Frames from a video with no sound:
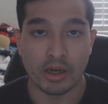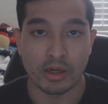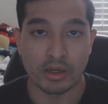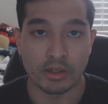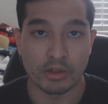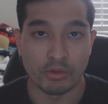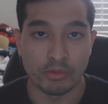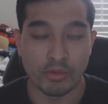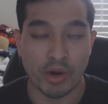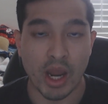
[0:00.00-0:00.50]

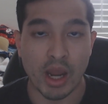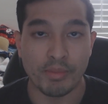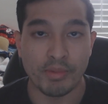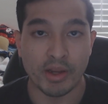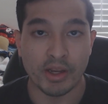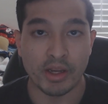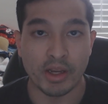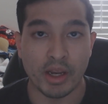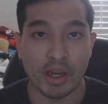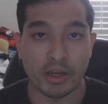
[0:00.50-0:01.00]

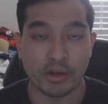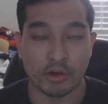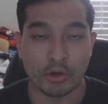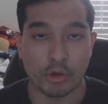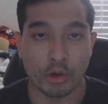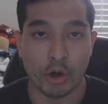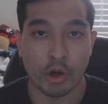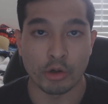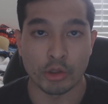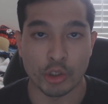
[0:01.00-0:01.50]
Robin and
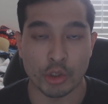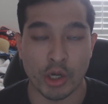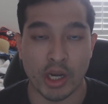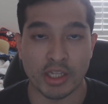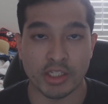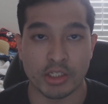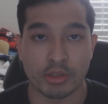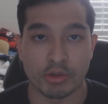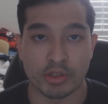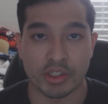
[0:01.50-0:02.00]
Crow trying
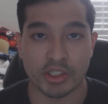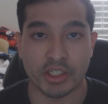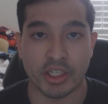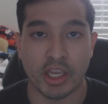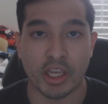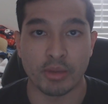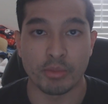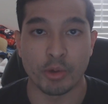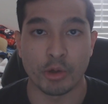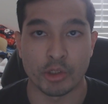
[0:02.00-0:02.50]
to
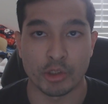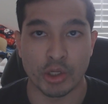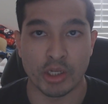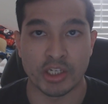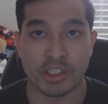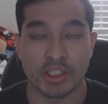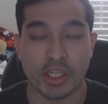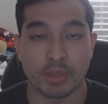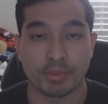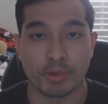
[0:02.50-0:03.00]
escape or trying to
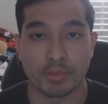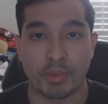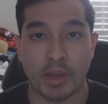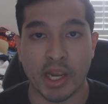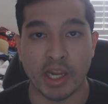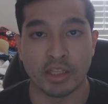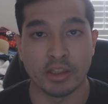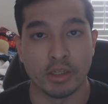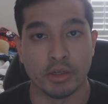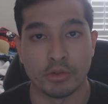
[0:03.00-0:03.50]
stop the
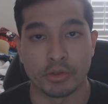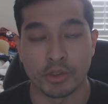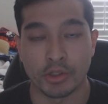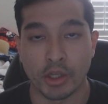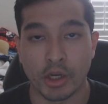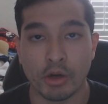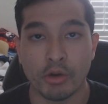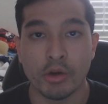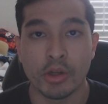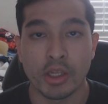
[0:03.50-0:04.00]
payload, you
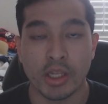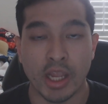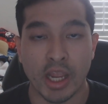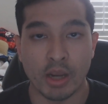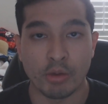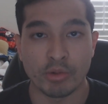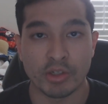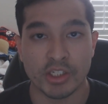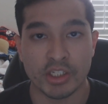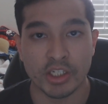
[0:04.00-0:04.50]
know?
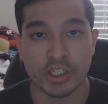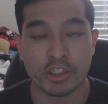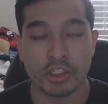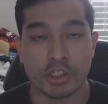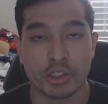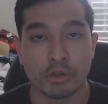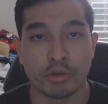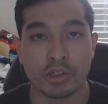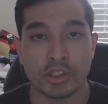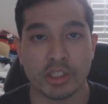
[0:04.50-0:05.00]
And we see
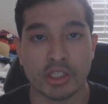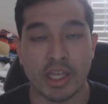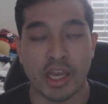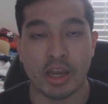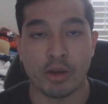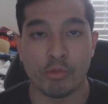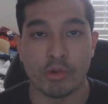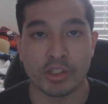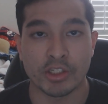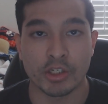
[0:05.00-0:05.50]
to it
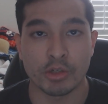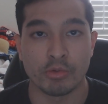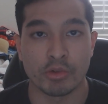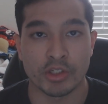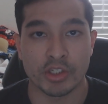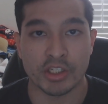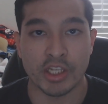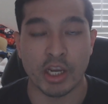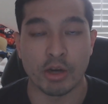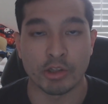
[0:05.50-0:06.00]
that Winter will
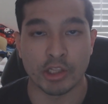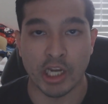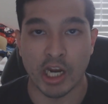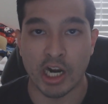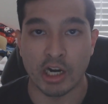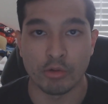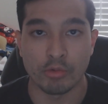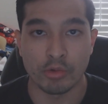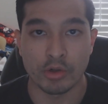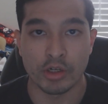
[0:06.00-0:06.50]
stay with
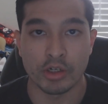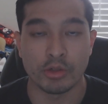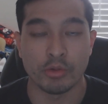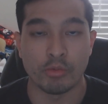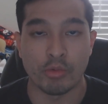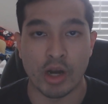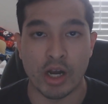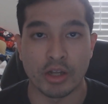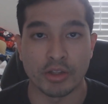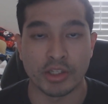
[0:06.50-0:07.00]
Ironwood
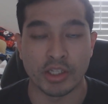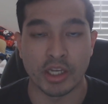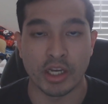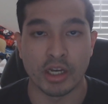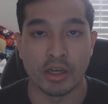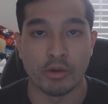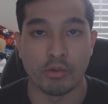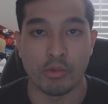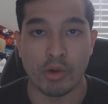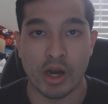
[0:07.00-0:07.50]
while the
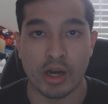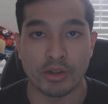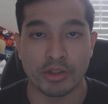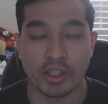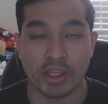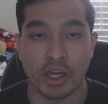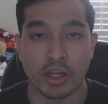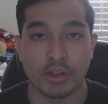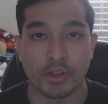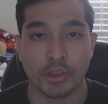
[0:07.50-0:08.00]

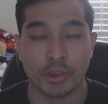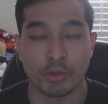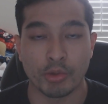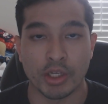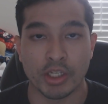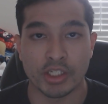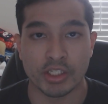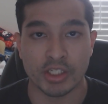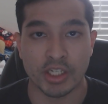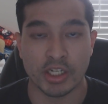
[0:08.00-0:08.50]
other three
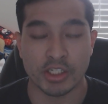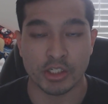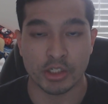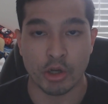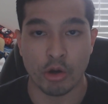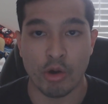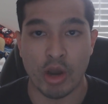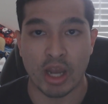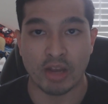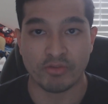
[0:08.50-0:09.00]
decides to
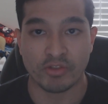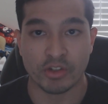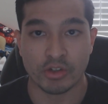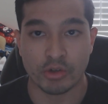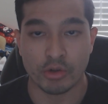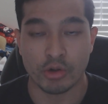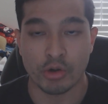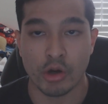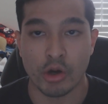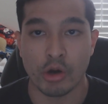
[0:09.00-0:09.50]
go after
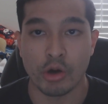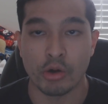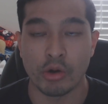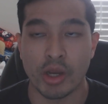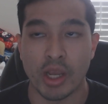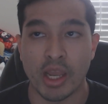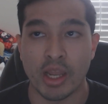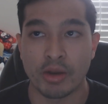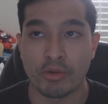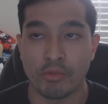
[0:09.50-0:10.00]
Crow
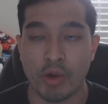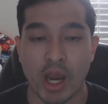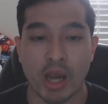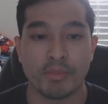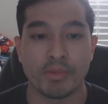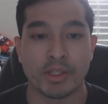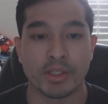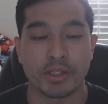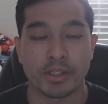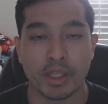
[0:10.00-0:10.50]
and
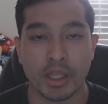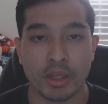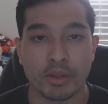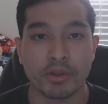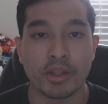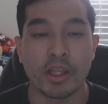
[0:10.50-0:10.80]
Robin. And